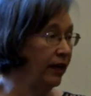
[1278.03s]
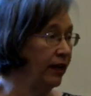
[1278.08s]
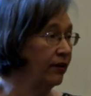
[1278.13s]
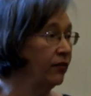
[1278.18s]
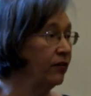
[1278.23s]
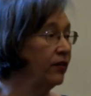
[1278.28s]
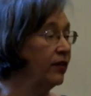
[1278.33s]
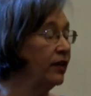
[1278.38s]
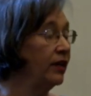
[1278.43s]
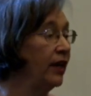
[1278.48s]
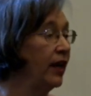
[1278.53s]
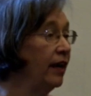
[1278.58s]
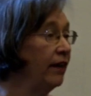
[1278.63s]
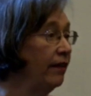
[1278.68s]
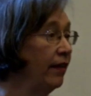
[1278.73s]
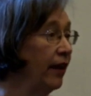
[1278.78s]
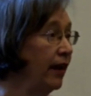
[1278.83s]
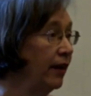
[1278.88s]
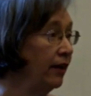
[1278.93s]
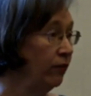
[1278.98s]
It's the day
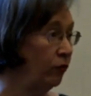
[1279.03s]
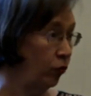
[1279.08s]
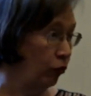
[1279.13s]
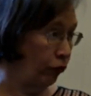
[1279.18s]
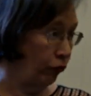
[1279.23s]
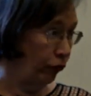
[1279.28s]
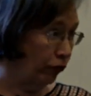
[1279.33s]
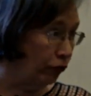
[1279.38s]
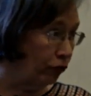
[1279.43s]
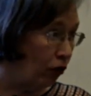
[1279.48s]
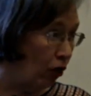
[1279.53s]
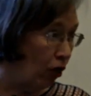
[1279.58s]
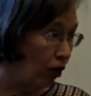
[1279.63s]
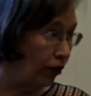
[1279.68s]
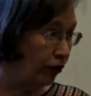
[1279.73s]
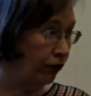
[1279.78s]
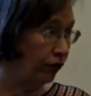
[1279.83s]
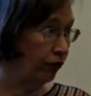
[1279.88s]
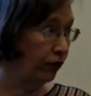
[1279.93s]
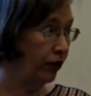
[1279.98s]
they do their
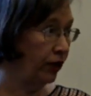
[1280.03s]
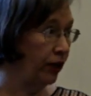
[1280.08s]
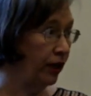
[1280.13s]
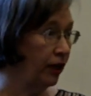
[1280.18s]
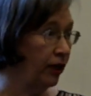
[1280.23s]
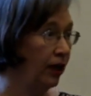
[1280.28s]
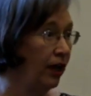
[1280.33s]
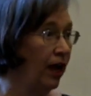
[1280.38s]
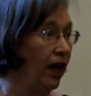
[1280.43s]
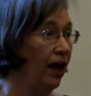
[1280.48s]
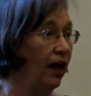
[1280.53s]
laundry.